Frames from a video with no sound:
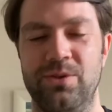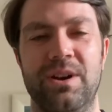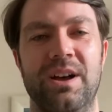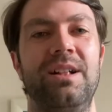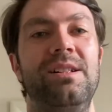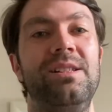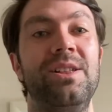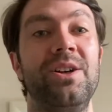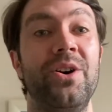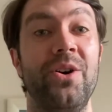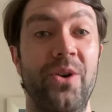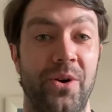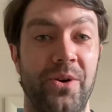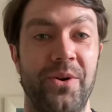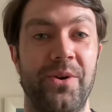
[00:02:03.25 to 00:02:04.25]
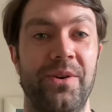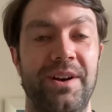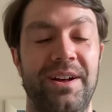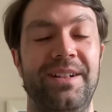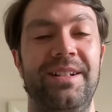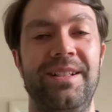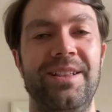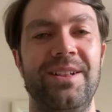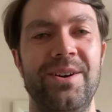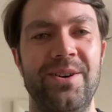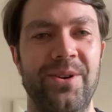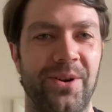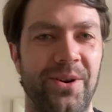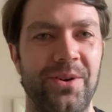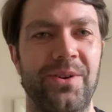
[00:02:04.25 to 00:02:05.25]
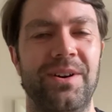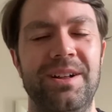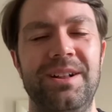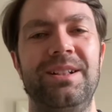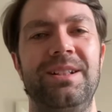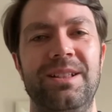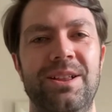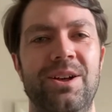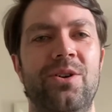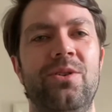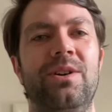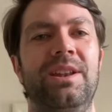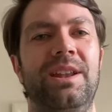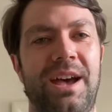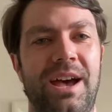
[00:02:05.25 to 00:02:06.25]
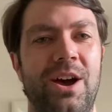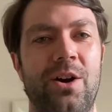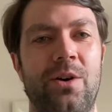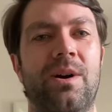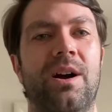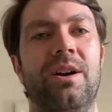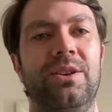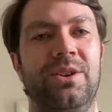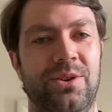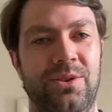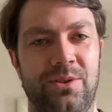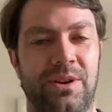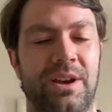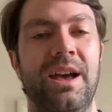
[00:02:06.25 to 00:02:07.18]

Hello, hello, hello, and how are you?